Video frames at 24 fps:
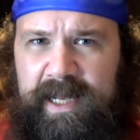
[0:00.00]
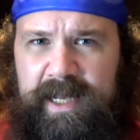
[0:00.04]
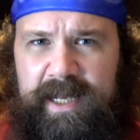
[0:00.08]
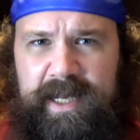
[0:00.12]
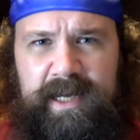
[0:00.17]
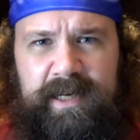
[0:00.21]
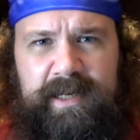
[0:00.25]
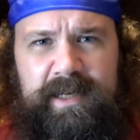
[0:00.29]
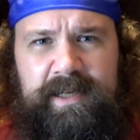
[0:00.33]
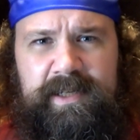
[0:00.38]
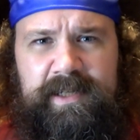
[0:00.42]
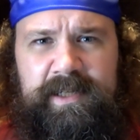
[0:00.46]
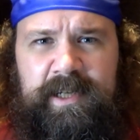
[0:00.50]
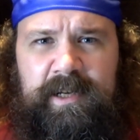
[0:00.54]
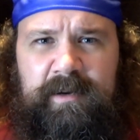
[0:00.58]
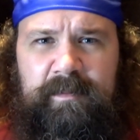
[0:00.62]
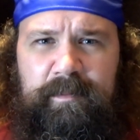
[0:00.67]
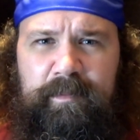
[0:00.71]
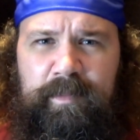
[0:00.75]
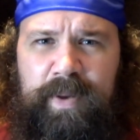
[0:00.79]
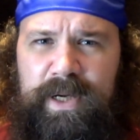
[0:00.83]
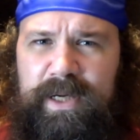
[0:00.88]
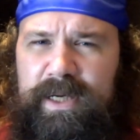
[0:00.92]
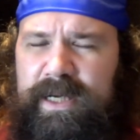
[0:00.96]
It is
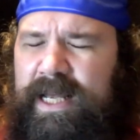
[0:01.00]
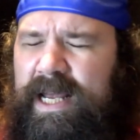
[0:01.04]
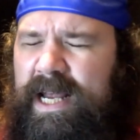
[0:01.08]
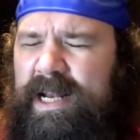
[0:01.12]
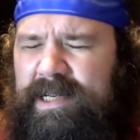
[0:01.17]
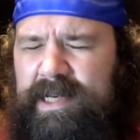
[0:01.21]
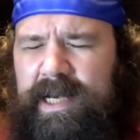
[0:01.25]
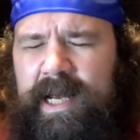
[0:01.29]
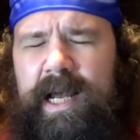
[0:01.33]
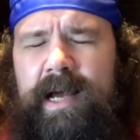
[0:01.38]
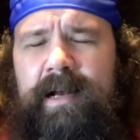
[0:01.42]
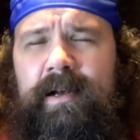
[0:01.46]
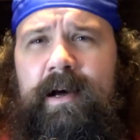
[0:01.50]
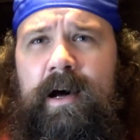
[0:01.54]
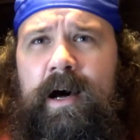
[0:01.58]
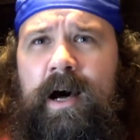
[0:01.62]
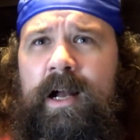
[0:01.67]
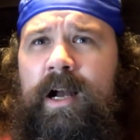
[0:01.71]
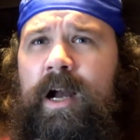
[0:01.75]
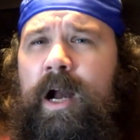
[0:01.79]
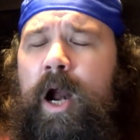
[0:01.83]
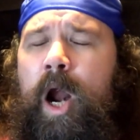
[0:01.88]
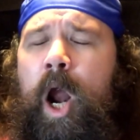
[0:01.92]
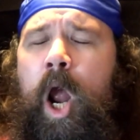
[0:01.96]
complete and
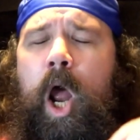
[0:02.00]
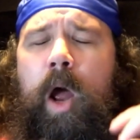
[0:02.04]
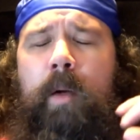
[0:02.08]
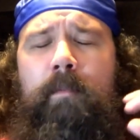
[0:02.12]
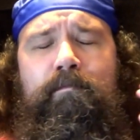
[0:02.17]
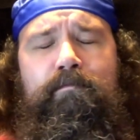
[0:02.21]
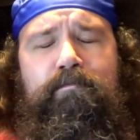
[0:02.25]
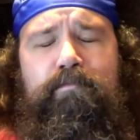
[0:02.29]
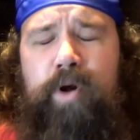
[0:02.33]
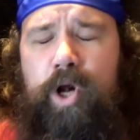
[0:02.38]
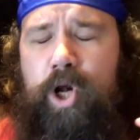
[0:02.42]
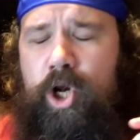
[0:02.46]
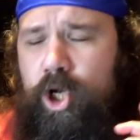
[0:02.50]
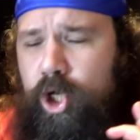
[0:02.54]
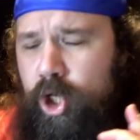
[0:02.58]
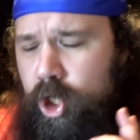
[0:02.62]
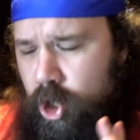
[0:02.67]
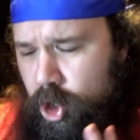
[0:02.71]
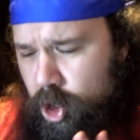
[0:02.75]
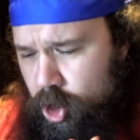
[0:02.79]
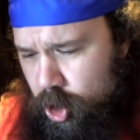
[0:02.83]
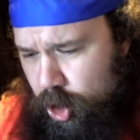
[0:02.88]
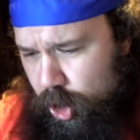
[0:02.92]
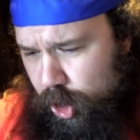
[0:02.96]
utter
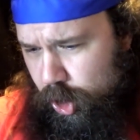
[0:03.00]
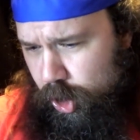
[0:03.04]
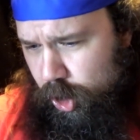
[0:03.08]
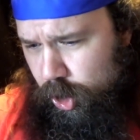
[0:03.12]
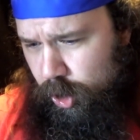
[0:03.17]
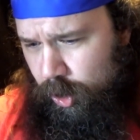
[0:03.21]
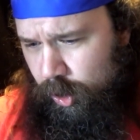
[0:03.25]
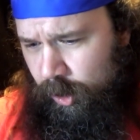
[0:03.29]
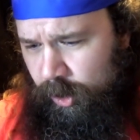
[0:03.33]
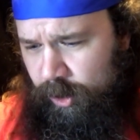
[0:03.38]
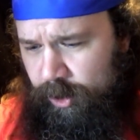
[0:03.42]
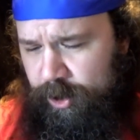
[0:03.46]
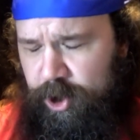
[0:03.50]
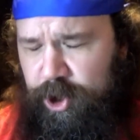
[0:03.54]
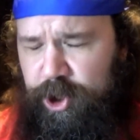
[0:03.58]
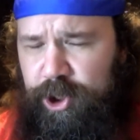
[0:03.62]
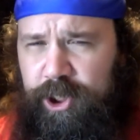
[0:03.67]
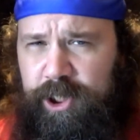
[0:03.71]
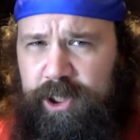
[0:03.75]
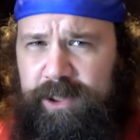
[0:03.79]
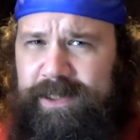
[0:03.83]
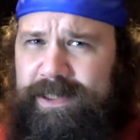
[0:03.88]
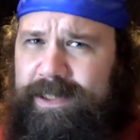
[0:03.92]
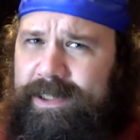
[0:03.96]

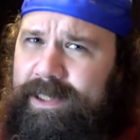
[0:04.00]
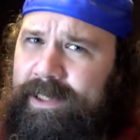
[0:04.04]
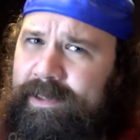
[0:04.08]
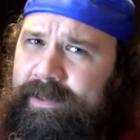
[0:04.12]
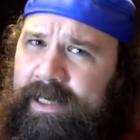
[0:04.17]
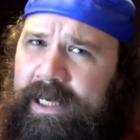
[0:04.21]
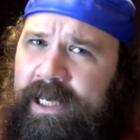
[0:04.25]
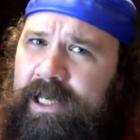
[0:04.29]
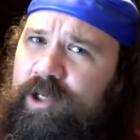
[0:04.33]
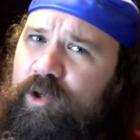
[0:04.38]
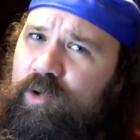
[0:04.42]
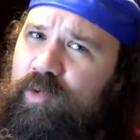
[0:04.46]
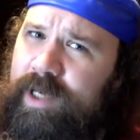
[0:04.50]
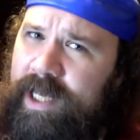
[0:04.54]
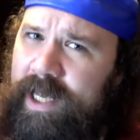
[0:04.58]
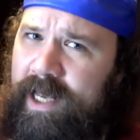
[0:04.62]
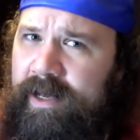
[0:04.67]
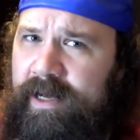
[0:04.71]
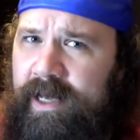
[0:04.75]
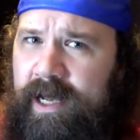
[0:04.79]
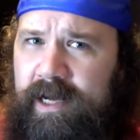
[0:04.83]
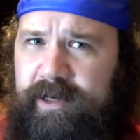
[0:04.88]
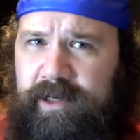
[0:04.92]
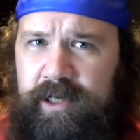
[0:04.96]
bullshit that you
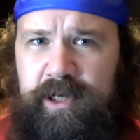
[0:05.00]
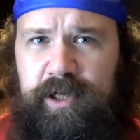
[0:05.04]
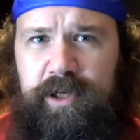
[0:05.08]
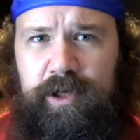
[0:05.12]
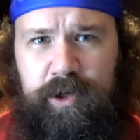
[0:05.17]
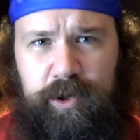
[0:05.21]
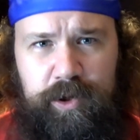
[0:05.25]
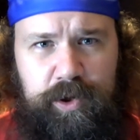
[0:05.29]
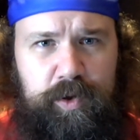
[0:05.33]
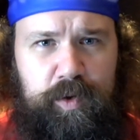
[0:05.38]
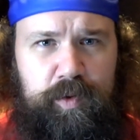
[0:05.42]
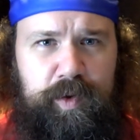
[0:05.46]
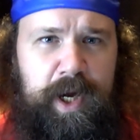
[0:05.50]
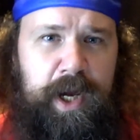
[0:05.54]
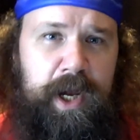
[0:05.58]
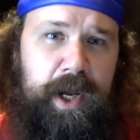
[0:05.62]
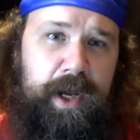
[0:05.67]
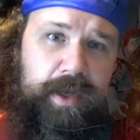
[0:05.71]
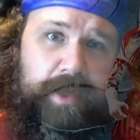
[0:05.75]
cannot include